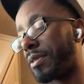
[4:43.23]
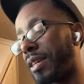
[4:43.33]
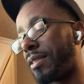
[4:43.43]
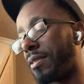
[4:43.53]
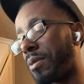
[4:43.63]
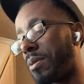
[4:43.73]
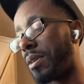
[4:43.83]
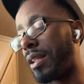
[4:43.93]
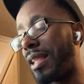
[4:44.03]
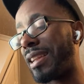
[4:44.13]
Okay, so
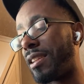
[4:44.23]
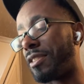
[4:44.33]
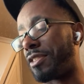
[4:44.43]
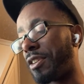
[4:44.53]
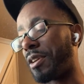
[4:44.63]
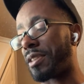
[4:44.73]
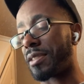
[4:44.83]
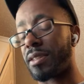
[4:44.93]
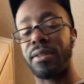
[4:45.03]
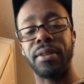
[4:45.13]
a lot of the
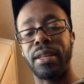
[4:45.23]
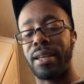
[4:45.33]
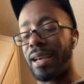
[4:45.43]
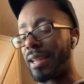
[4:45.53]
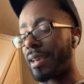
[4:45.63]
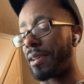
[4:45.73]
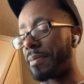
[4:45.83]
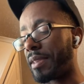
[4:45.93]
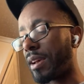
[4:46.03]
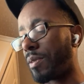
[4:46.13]
starch kind of
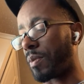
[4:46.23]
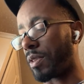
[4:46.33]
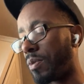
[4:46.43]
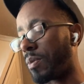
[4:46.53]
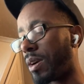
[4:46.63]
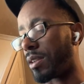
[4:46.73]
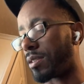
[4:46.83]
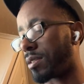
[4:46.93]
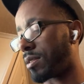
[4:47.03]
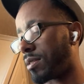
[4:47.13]
comes out when you
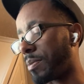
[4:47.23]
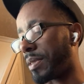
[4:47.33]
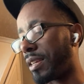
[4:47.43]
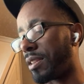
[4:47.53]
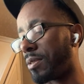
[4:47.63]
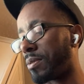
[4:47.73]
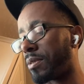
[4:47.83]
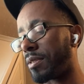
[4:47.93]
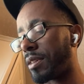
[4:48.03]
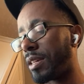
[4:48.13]
wash the potatoes.